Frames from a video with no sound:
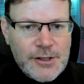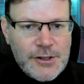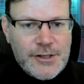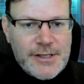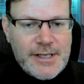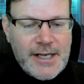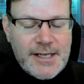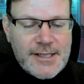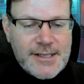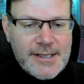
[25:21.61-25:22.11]

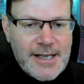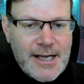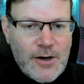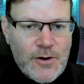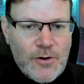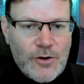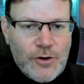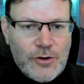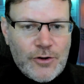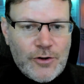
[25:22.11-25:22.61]
test
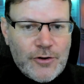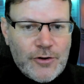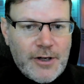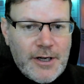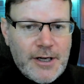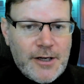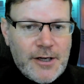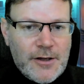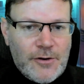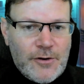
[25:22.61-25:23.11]
out
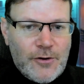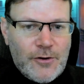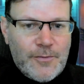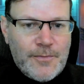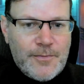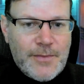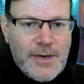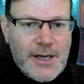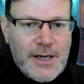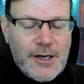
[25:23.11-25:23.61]
or
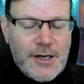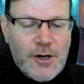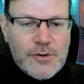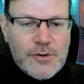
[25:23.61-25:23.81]
make note